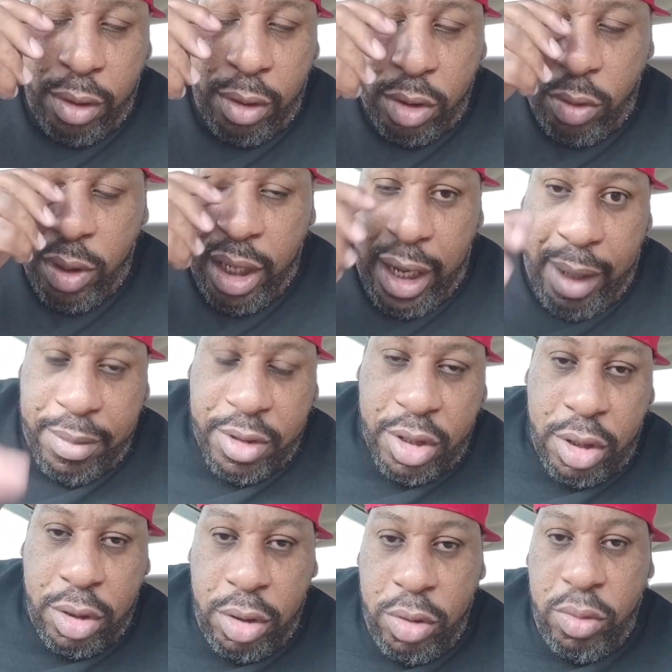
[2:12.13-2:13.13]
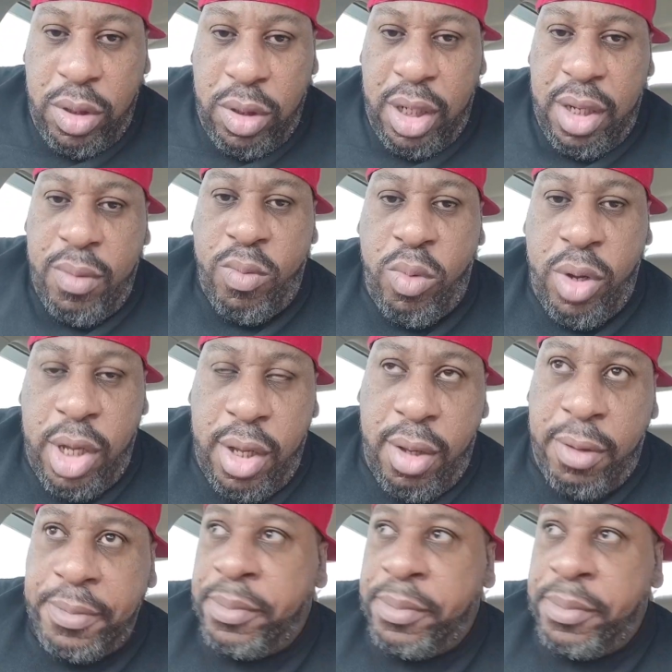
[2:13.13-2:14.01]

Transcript: Doing absolutely well.